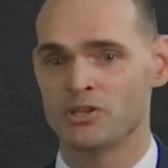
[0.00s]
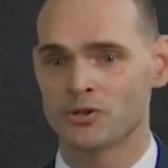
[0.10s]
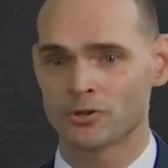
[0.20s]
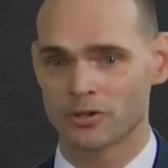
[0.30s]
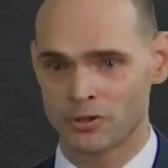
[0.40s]

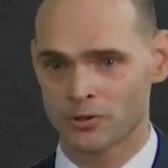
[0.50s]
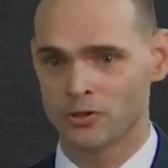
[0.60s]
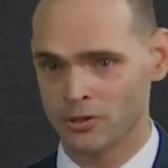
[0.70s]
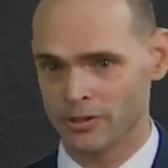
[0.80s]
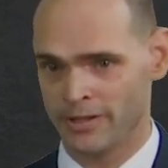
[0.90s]
You're
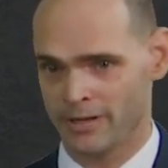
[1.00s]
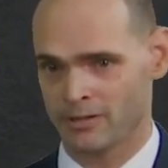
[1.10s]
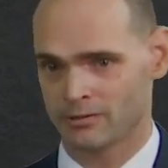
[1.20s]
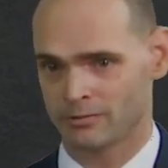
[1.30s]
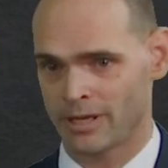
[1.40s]
good there,
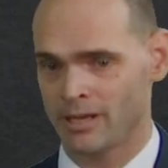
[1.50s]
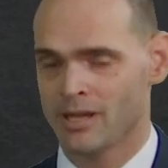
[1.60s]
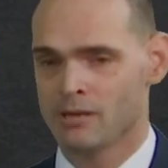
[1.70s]
right?